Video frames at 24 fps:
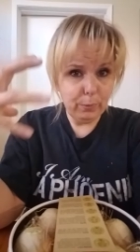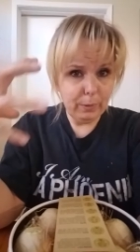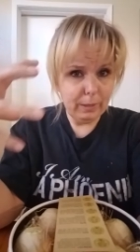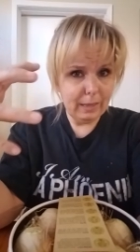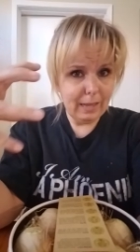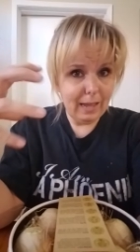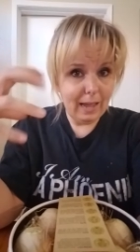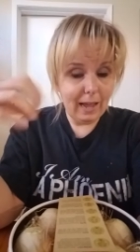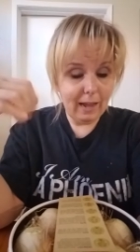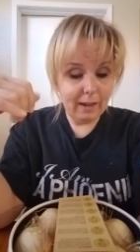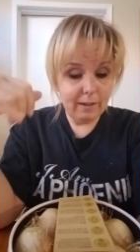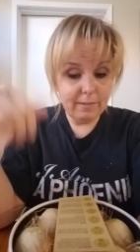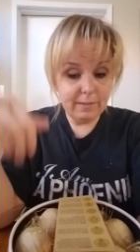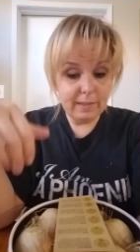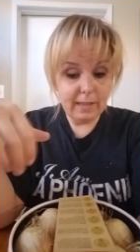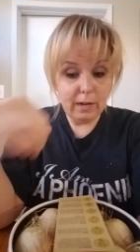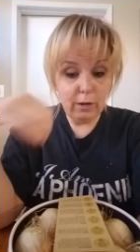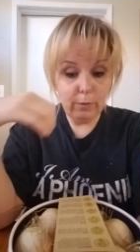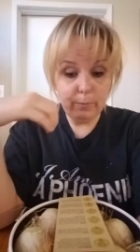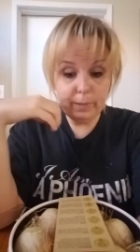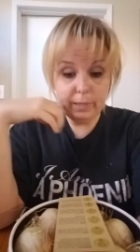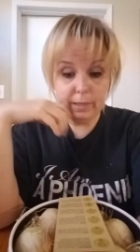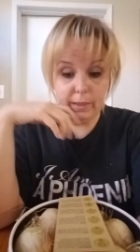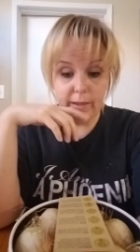you relax.
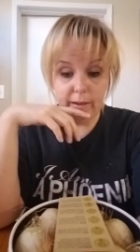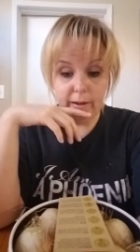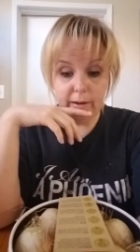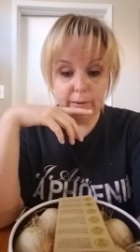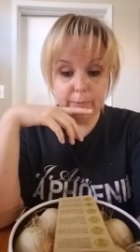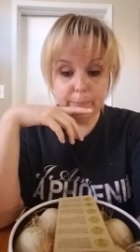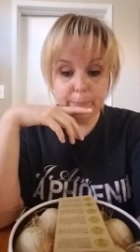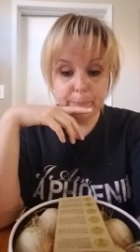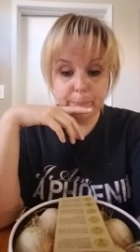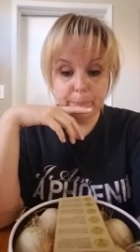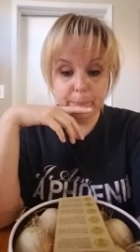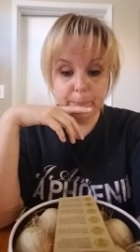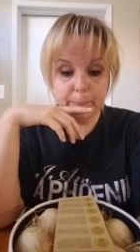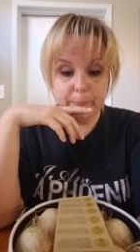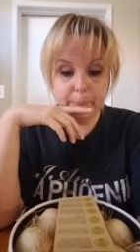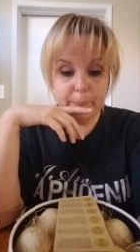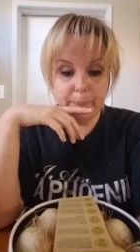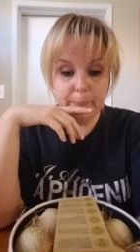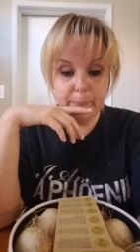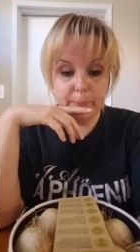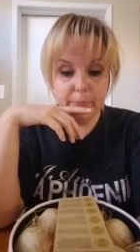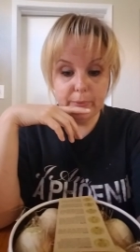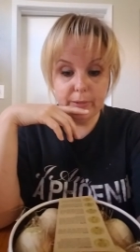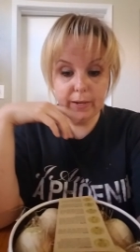That'll be there.
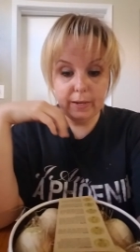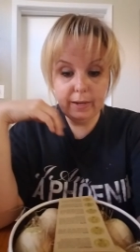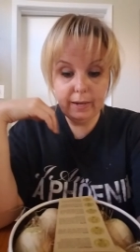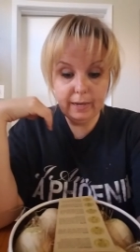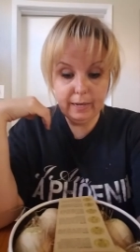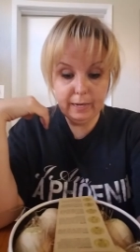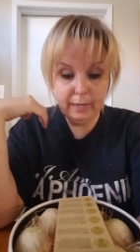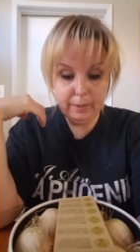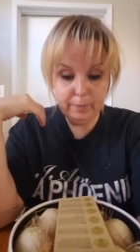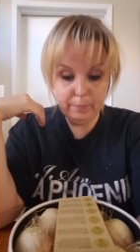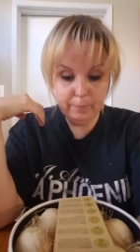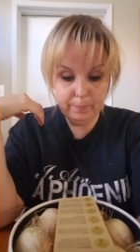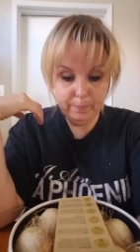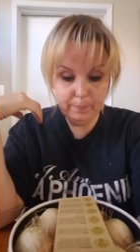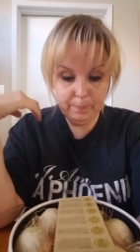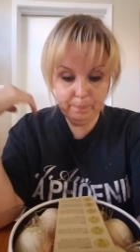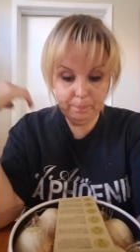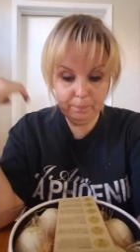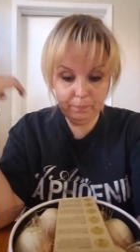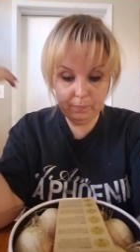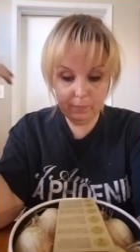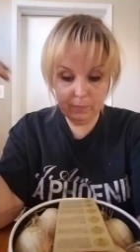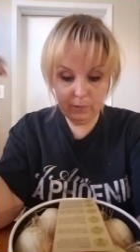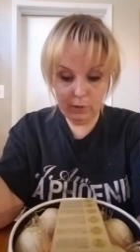Um,